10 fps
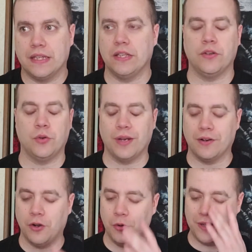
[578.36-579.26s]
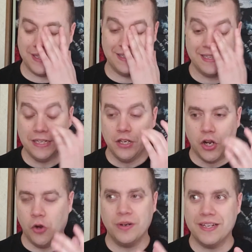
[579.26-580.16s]
you had Hogan.
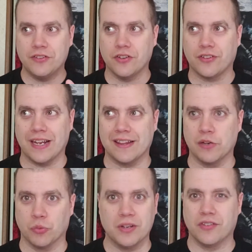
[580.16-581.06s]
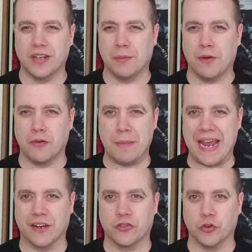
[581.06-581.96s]
Hogan had just, I think, recently come off a
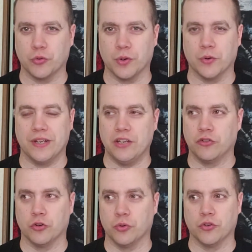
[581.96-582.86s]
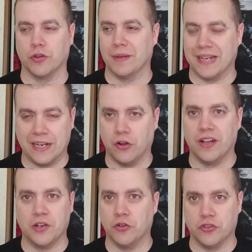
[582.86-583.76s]
back surgery or a knee surgery or something like that. All
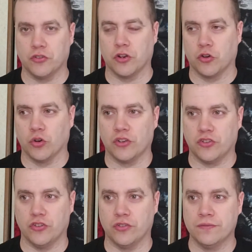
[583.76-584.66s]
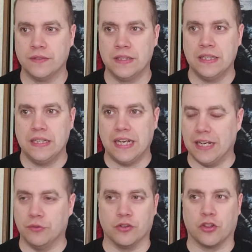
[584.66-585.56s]
I know is he was on crutches.
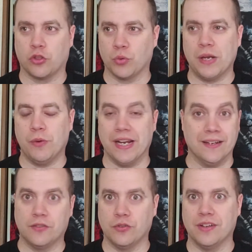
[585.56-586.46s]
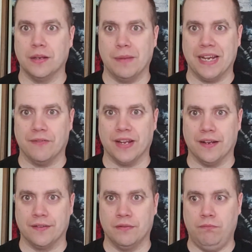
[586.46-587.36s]
And it was a three-way, and this was in the main
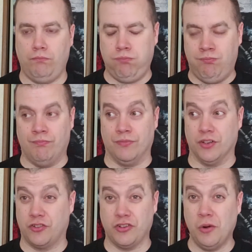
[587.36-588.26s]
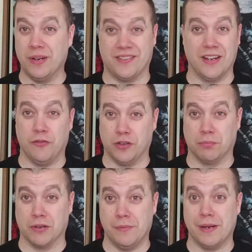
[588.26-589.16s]
event. The show itself was a
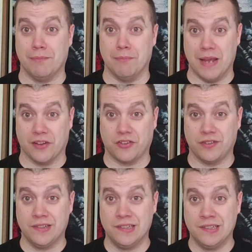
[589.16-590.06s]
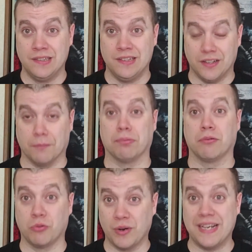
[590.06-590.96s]
pretty big mess. It was a
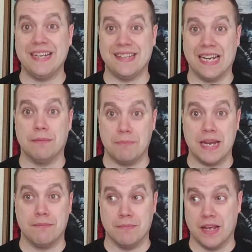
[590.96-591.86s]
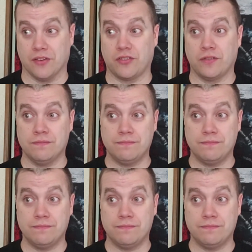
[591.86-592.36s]
pretty damn big mess.